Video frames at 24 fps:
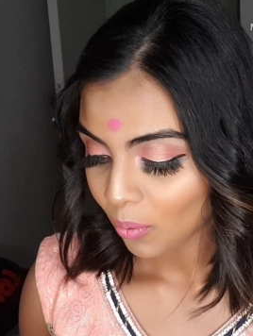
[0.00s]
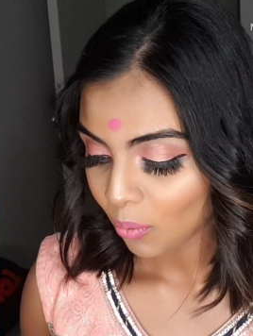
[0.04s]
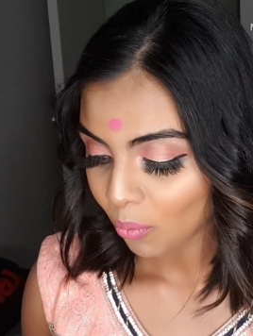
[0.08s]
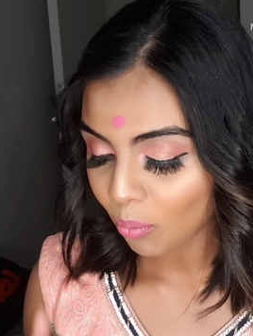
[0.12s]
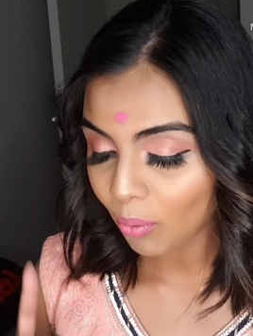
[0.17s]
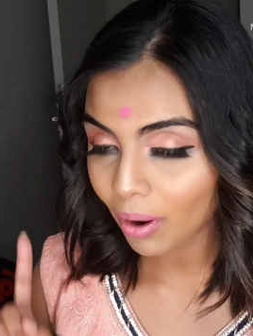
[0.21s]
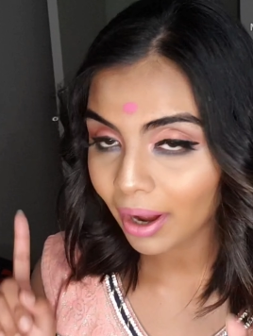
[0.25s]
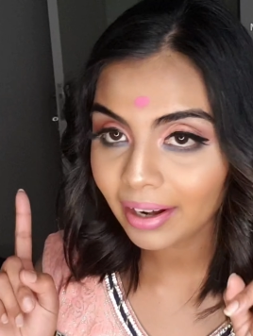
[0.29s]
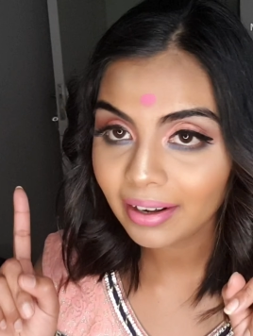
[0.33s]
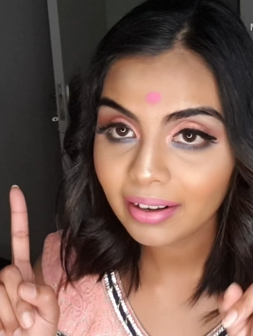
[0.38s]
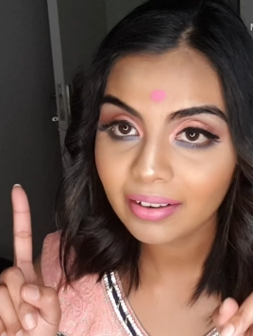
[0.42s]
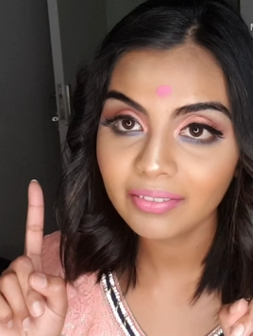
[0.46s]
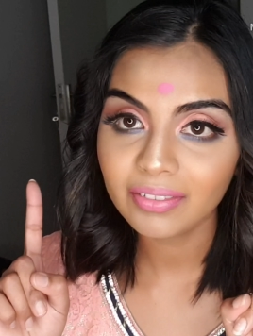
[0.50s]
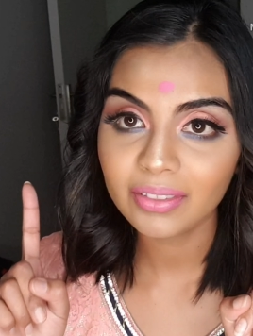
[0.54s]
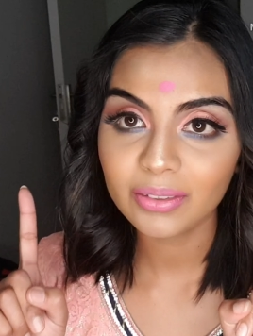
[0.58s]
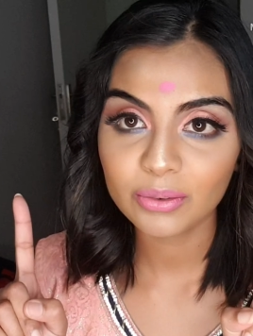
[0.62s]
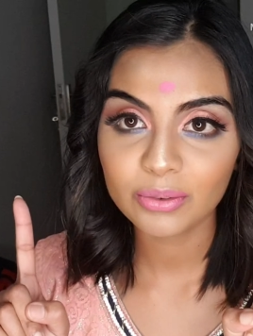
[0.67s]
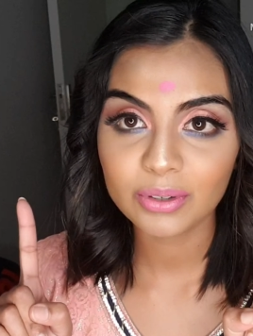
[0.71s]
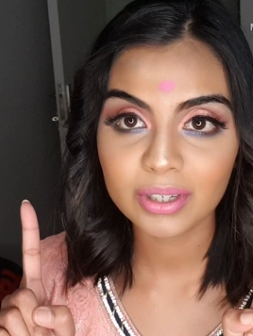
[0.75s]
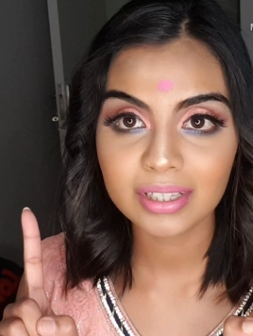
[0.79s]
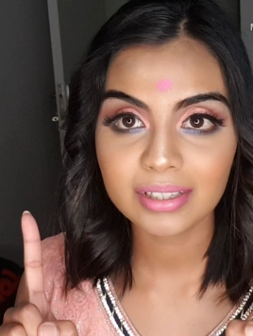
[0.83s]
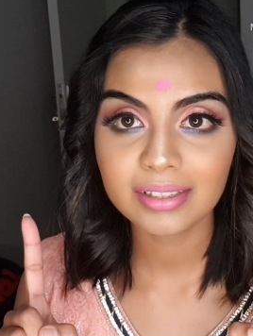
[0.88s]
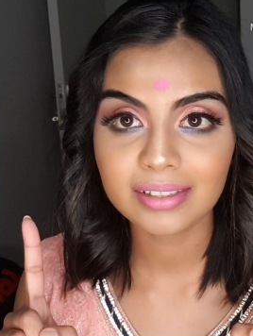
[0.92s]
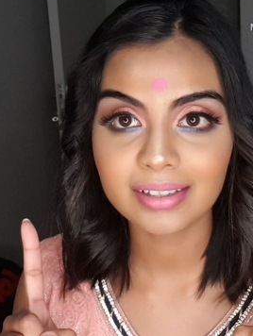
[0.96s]
One of the
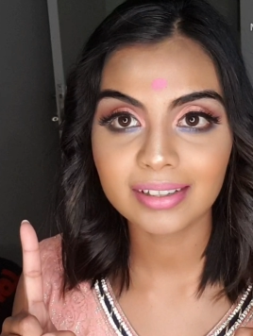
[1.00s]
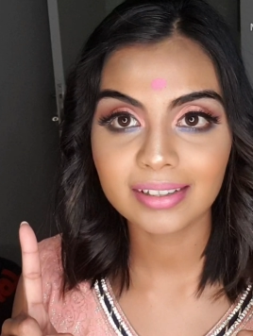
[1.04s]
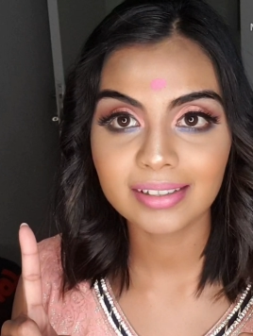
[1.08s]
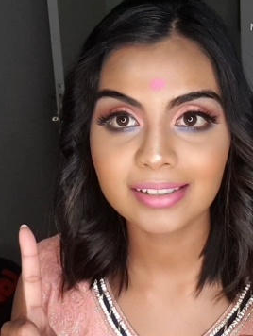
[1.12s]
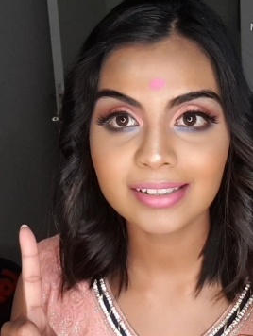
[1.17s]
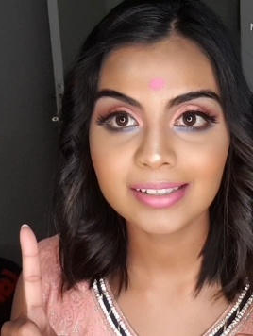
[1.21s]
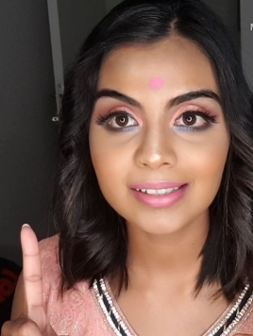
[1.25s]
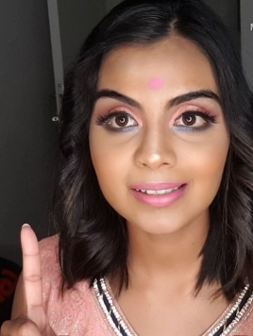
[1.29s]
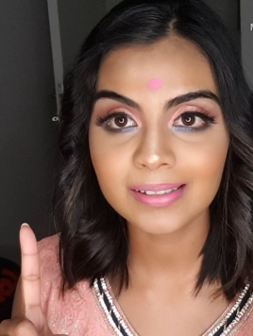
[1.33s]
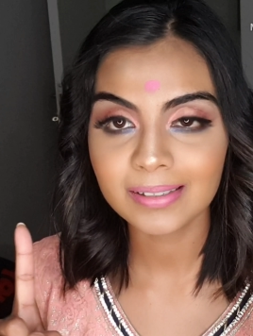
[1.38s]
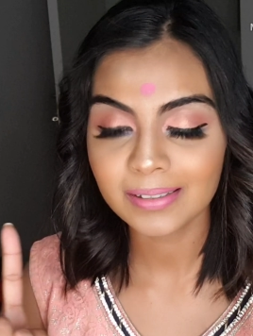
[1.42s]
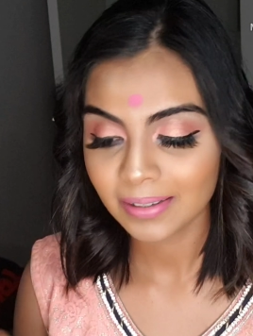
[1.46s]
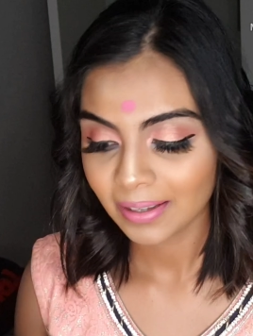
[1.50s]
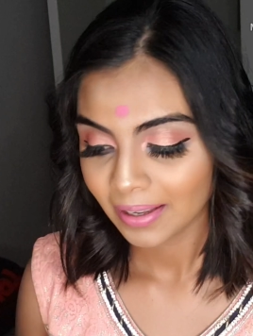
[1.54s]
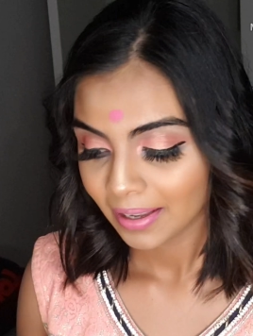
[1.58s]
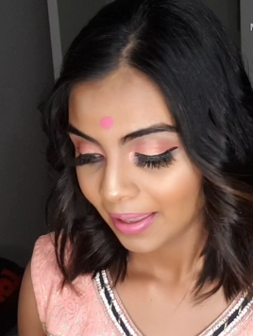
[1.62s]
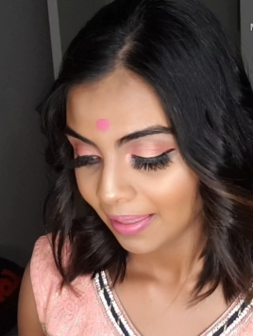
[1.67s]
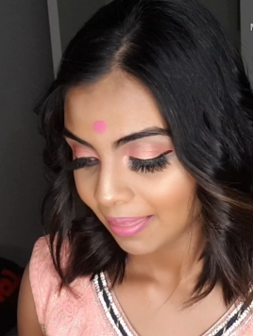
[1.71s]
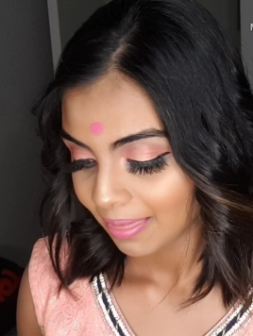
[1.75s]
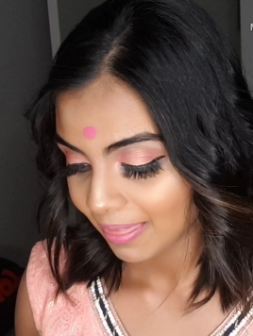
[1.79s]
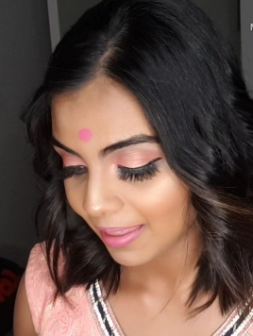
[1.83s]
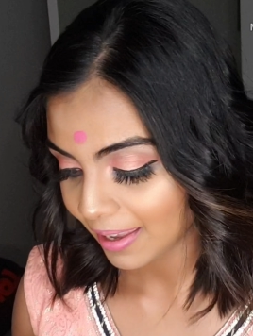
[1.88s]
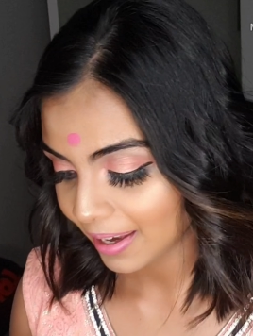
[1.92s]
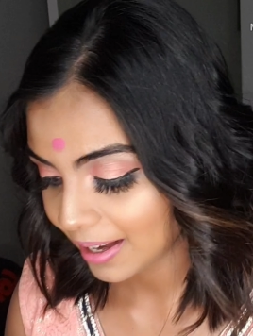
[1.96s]
reasons
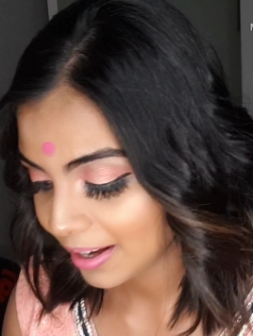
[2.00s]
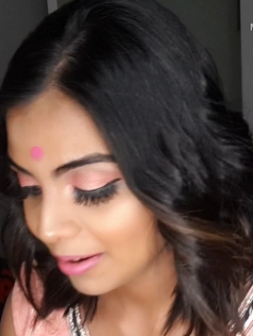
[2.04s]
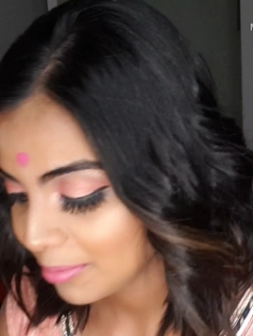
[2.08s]
that